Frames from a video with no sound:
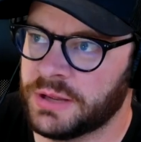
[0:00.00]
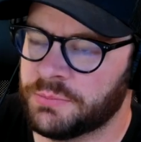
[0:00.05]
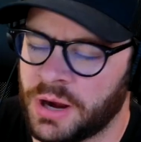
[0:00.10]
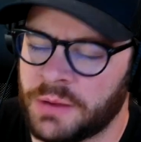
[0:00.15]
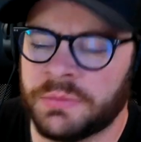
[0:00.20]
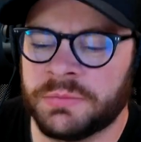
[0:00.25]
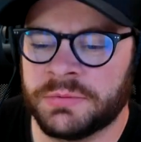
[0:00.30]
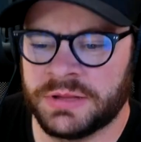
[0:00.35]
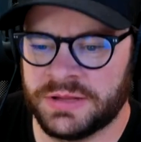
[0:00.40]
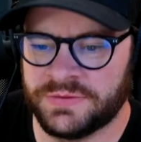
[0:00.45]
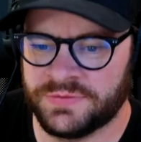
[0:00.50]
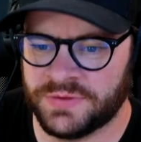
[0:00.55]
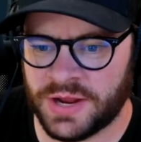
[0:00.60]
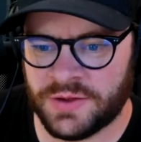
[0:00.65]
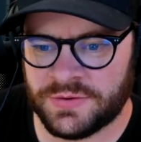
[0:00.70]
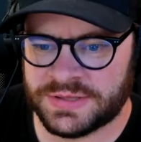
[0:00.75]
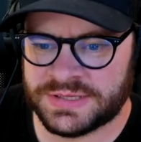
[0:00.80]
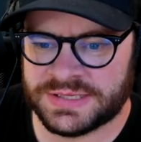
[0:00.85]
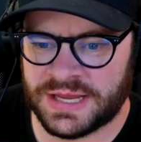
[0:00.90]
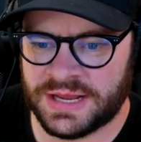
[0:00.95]
Probably even I
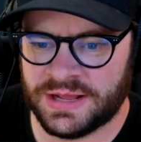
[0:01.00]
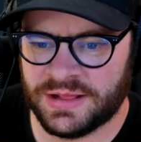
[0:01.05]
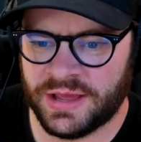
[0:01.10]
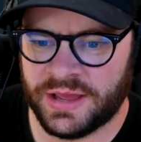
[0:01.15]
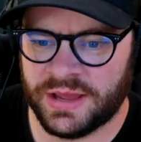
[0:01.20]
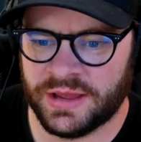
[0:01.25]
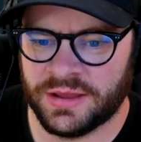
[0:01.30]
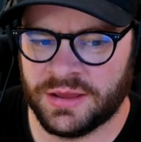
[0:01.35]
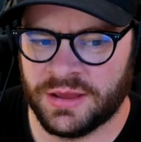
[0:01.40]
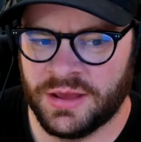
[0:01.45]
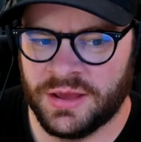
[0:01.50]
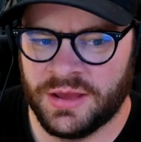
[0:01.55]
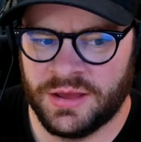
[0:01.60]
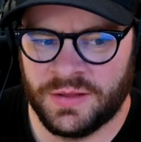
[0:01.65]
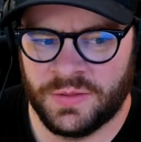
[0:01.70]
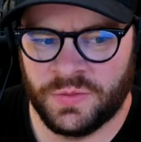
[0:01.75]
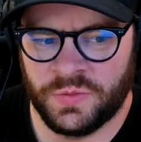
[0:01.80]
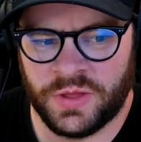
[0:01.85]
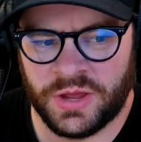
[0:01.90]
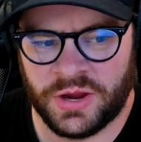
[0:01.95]
would say like
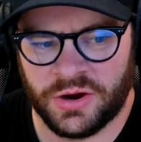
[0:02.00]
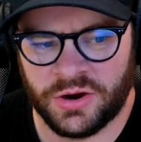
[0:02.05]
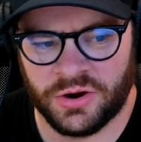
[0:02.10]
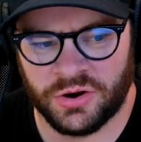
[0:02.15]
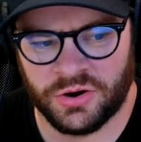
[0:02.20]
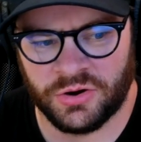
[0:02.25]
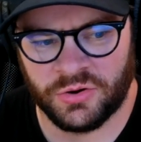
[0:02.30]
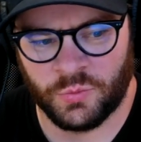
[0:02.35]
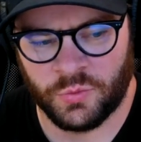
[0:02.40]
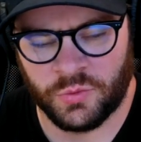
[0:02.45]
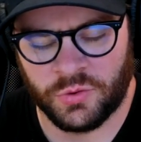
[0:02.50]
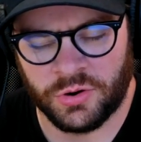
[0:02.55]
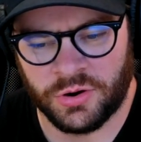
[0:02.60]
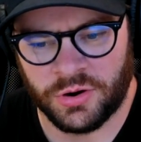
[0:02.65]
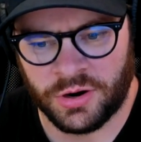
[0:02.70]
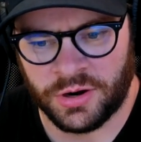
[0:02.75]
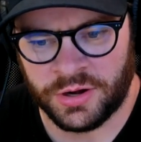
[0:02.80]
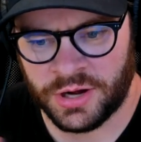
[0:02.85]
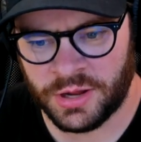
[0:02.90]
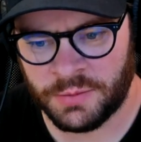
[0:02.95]
there were
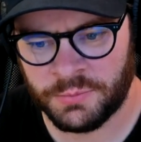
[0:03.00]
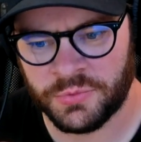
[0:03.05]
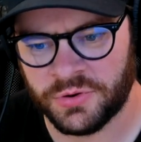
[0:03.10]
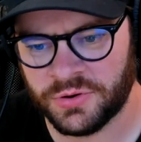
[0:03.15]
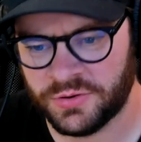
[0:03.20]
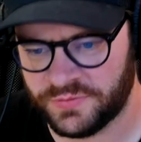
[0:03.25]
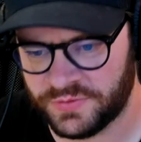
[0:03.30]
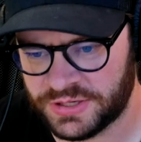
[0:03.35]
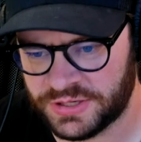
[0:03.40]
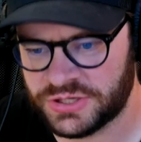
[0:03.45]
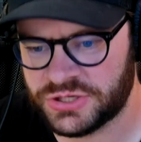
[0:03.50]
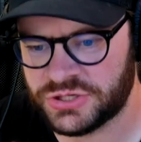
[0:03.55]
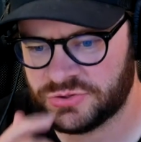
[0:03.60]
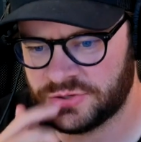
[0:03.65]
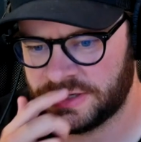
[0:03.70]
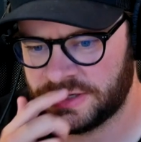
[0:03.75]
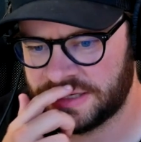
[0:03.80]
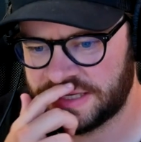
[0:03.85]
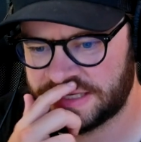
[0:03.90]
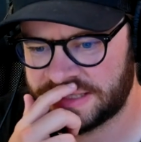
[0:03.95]
a number of
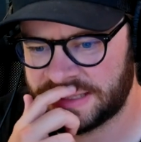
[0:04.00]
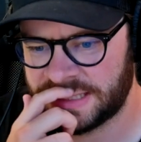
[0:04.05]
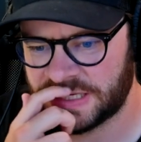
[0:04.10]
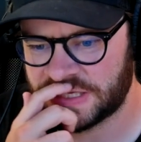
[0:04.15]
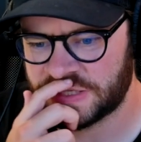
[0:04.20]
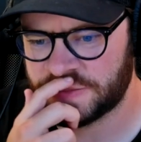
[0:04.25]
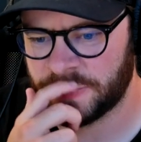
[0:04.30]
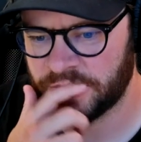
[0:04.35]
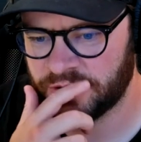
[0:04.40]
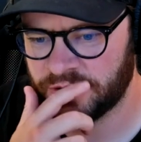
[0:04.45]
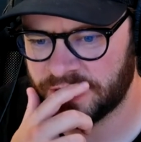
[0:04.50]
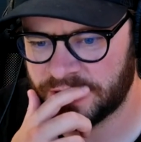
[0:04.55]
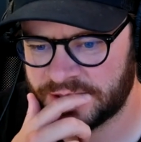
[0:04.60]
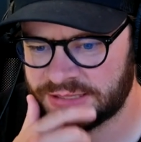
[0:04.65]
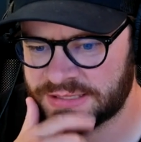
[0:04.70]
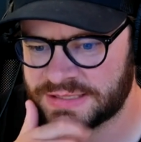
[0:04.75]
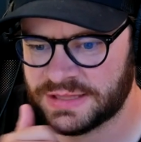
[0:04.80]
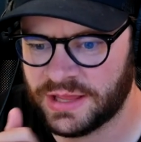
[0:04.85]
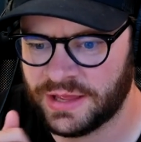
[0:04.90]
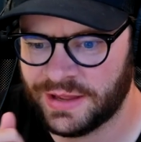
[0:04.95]
industries that
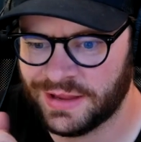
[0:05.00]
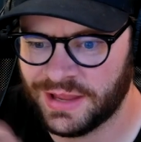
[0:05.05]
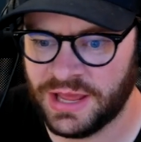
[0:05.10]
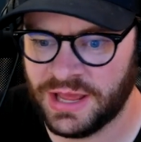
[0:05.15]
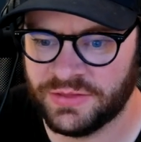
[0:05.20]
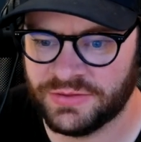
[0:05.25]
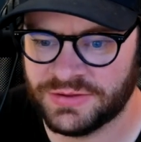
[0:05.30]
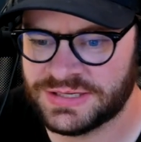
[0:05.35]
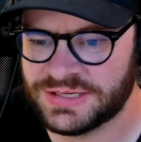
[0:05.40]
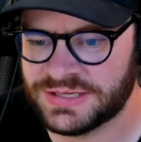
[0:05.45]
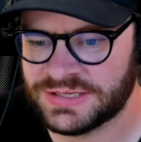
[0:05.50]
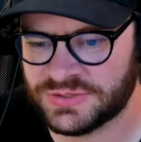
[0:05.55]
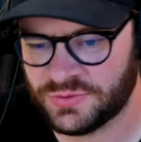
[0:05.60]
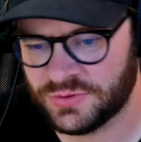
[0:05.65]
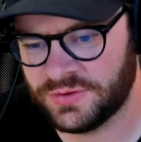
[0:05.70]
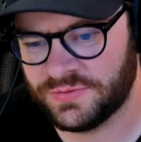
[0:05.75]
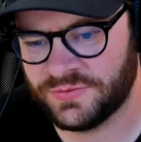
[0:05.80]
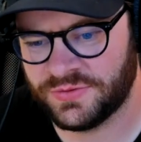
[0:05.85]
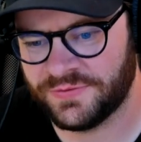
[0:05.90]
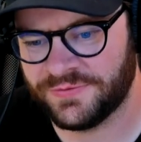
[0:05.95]
experienced like, hey, this is sort
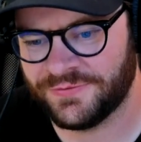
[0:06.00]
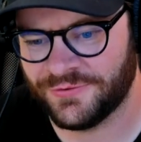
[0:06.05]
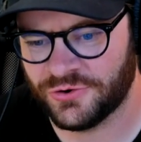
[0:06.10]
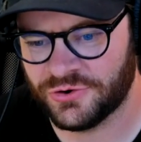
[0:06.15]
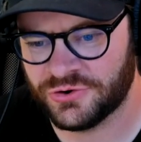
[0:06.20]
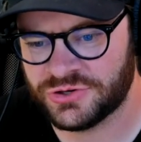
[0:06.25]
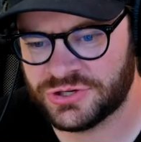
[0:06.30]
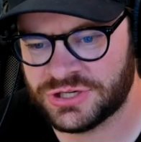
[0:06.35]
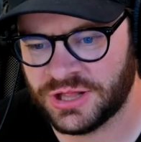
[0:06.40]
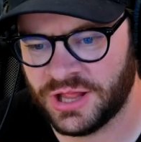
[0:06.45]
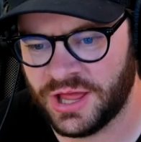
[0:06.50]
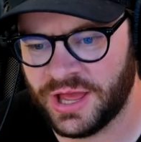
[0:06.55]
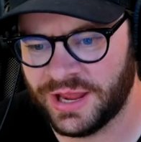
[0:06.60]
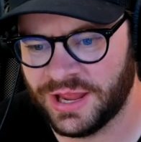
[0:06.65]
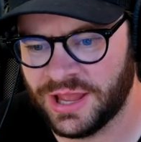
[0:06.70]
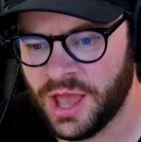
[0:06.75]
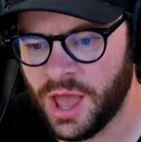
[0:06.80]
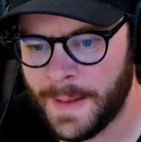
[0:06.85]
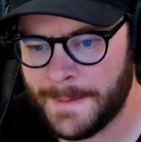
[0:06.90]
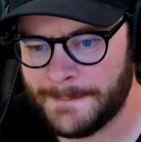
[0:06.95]
of the first like